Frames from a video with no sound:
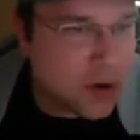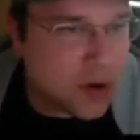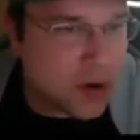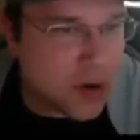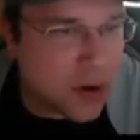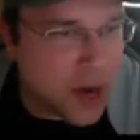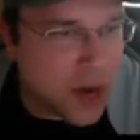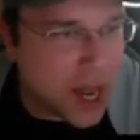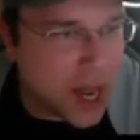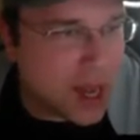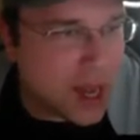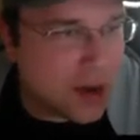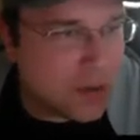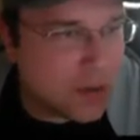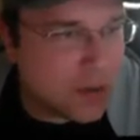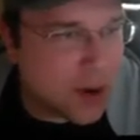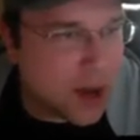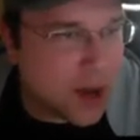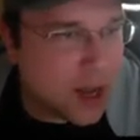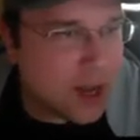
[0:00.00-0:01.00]
Luke Cornett,
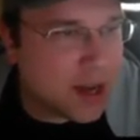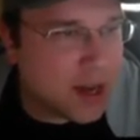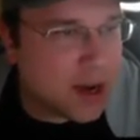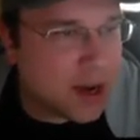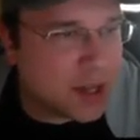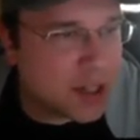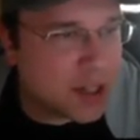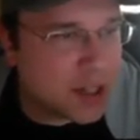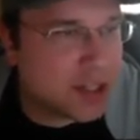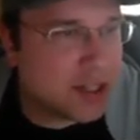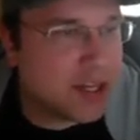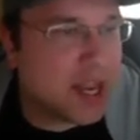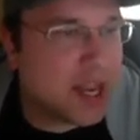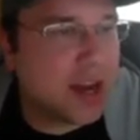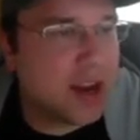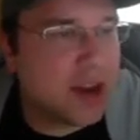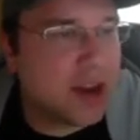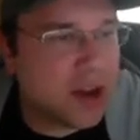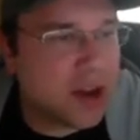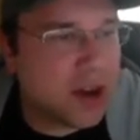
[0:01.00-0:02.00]
Ryan
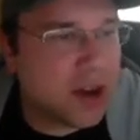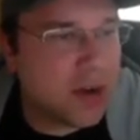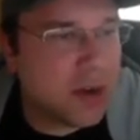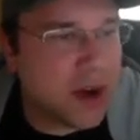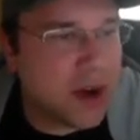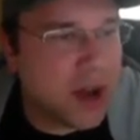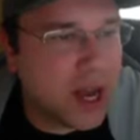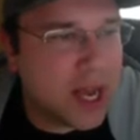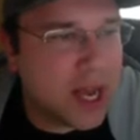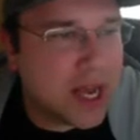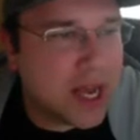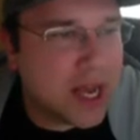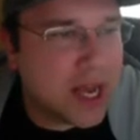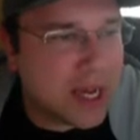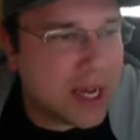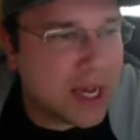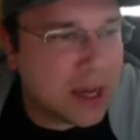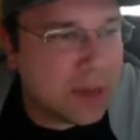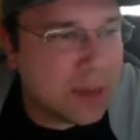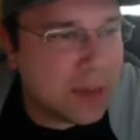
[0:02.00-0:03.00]
Arcidiacono
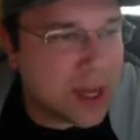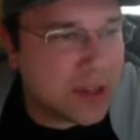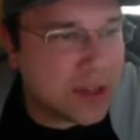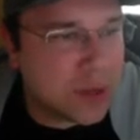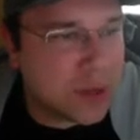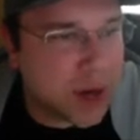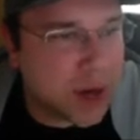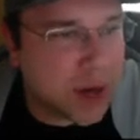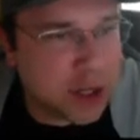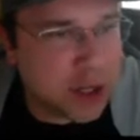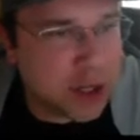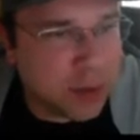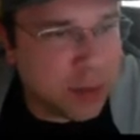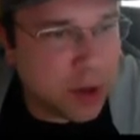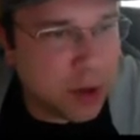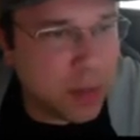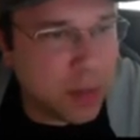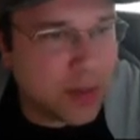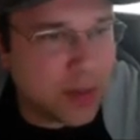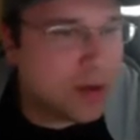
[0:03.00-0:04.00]
is questionable, but
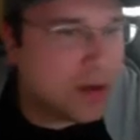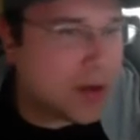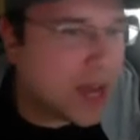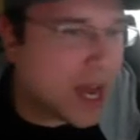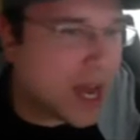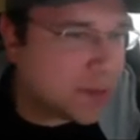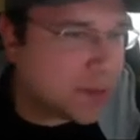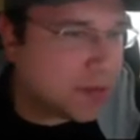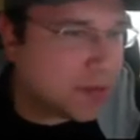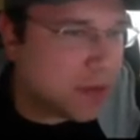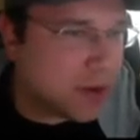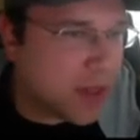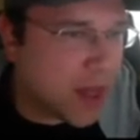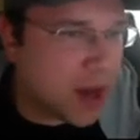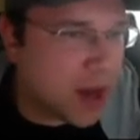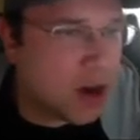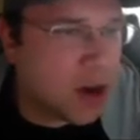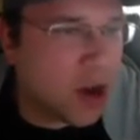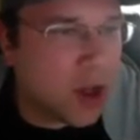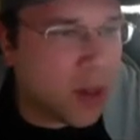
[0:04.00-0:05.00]
the guys before that are
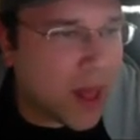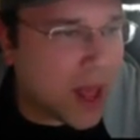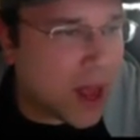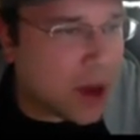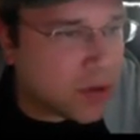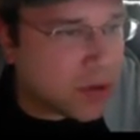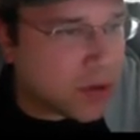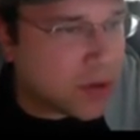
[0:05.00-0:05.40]
all out.